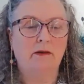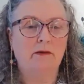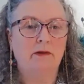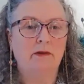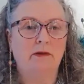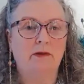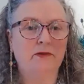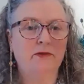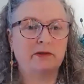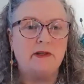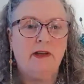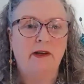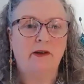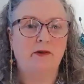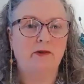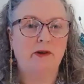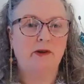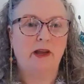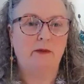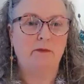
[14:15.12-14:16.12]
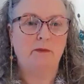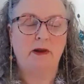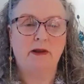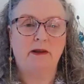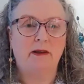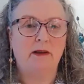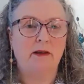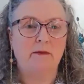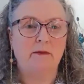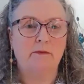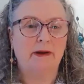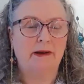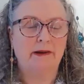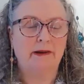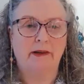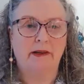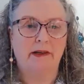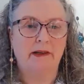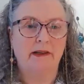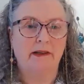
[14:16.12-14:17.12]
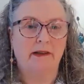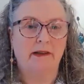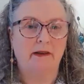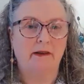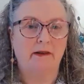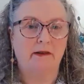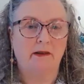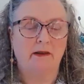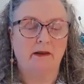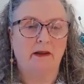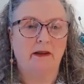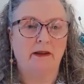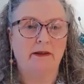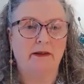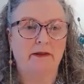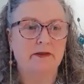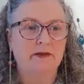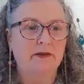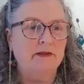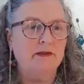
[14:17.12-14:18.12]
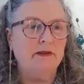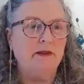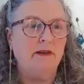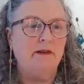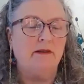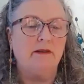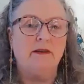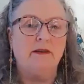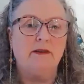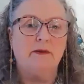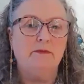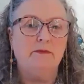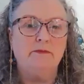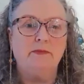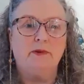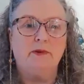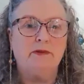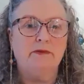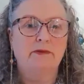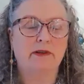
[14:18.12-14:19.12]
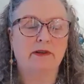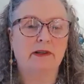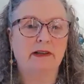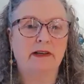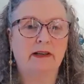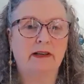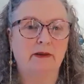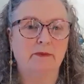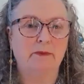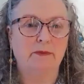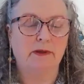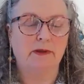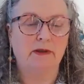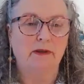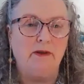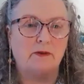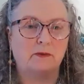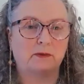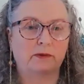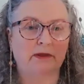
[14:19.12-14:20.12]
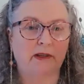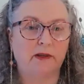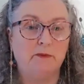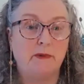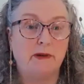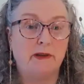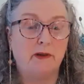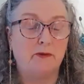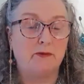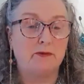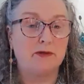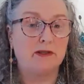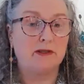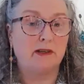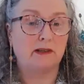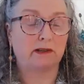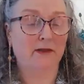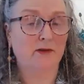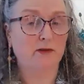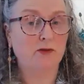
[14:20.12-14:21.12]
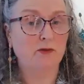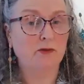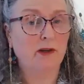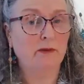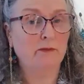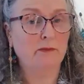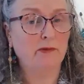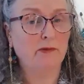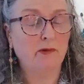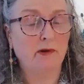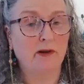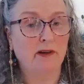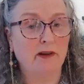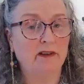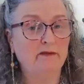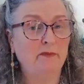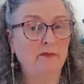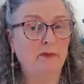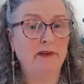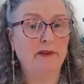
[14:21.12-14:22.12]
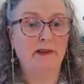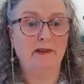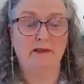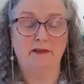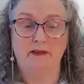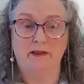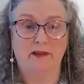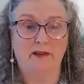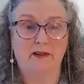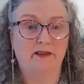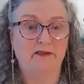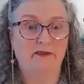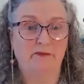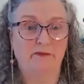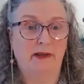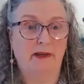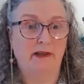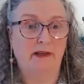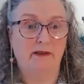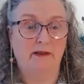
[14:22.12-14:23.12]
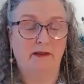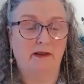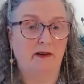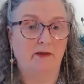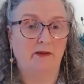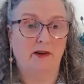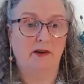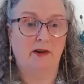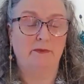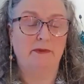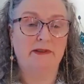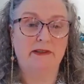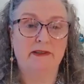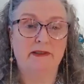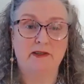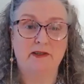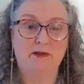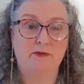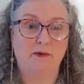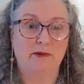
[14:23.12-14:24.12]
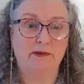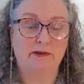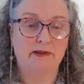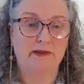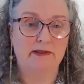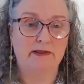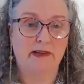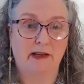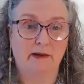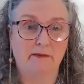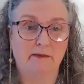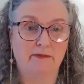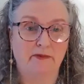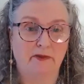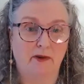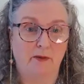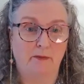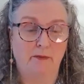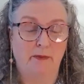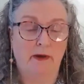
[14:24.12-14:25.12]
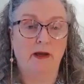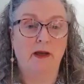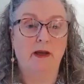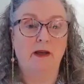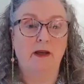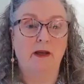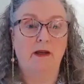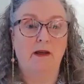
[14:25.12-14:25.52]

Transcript: you say your name, like I am Marian Egan, and I am perfectly happy within my own skin. Now, don't get me wrong, I've been in a lot of pain, Karen. I mean, this is where this came from.